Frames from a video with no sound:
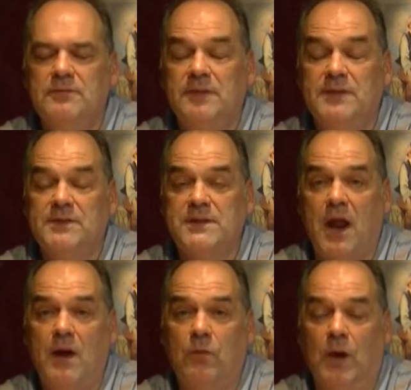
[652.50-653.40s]
Flavours
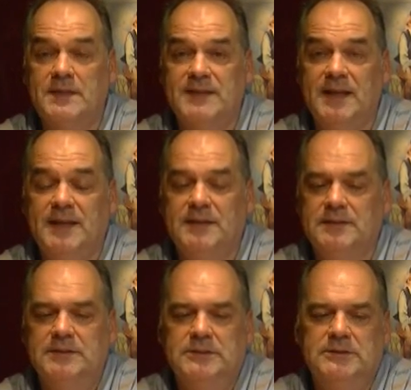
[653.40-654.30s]
are what I say.
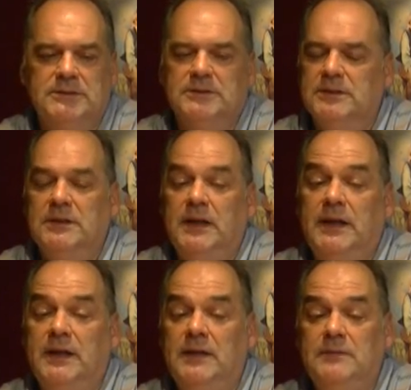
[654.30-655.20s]

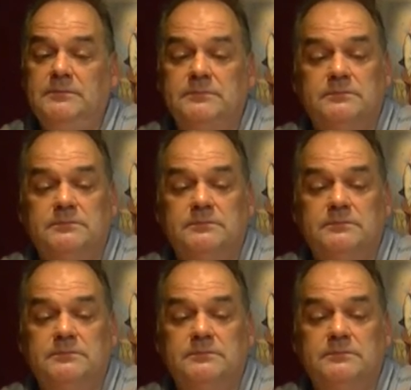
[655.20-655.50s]
I'll